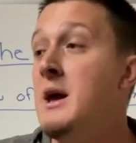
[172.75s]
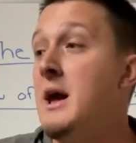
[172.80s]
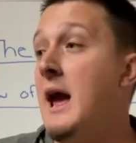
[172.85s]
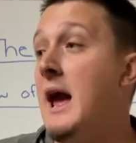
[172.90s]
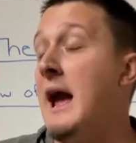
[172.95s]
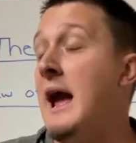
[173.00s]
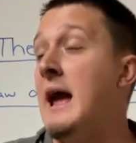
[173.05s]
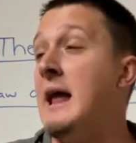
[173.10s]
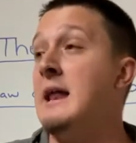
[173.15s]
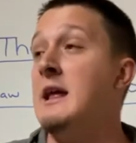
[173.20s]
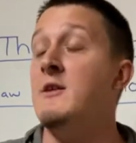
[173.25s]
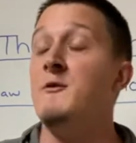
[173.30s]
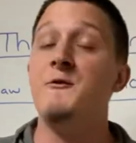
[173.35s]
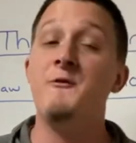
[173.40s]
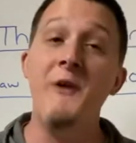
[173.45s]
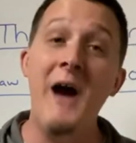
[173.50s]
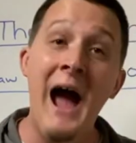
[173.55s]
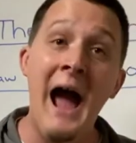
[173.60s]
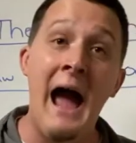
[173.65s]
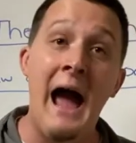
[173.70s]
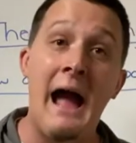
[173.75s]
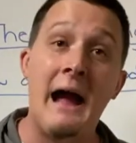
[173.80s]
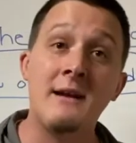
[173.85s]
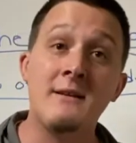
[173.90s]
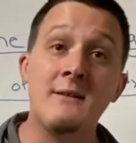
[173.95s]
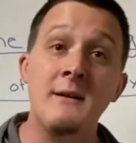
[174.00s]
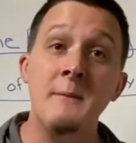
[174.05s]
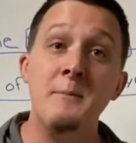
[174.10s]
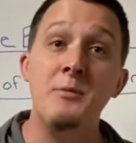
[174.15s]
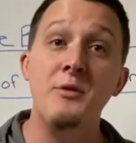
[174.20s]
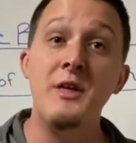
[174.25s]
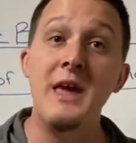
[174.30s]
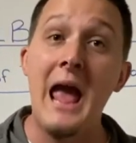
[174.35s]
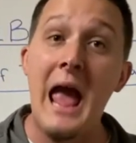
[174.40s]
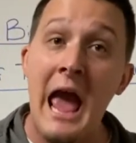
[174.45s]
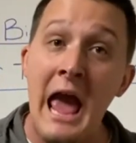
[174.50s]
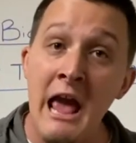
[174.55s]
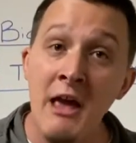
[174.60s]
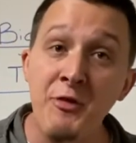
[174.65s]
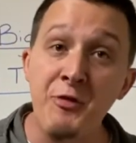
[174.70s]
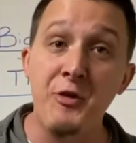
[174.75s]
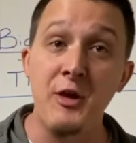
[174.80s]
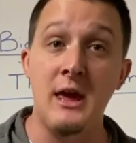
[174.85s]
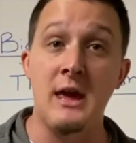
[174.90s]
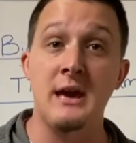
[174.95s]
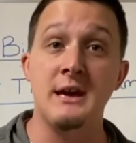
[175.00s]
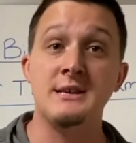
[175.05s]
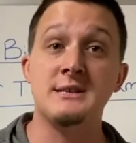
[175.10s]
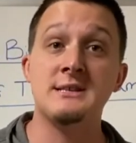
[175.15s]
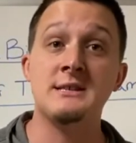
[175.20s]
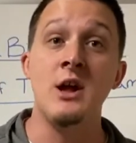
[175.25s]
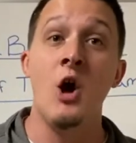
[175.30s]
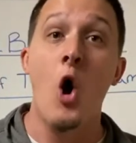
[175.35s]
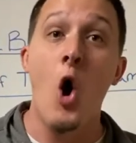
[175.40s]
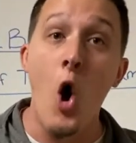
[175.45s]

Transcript: And in fact, the atheist